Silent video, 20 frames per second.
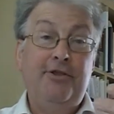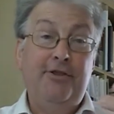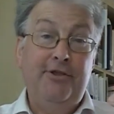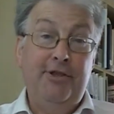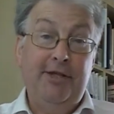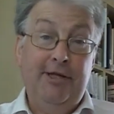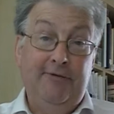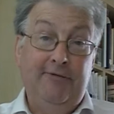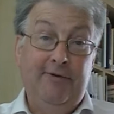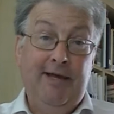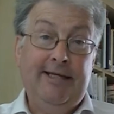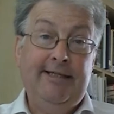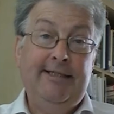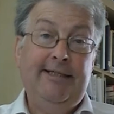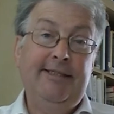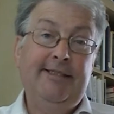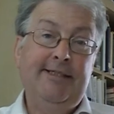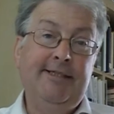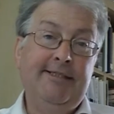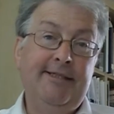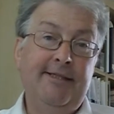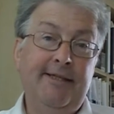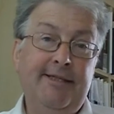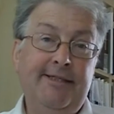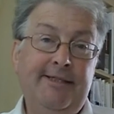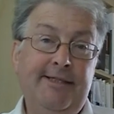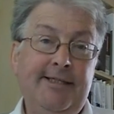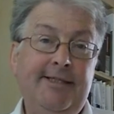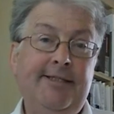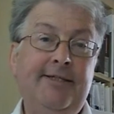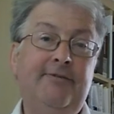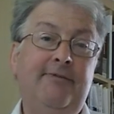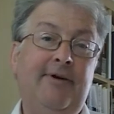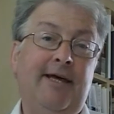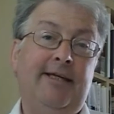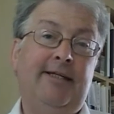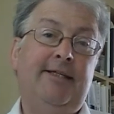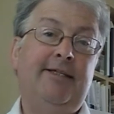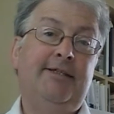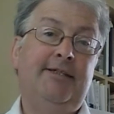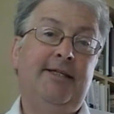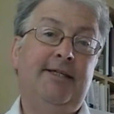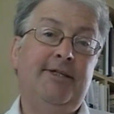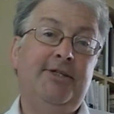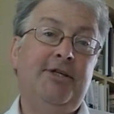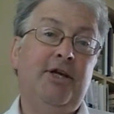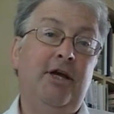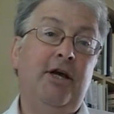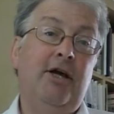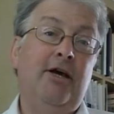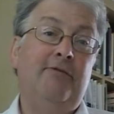the advantages and the disadvantages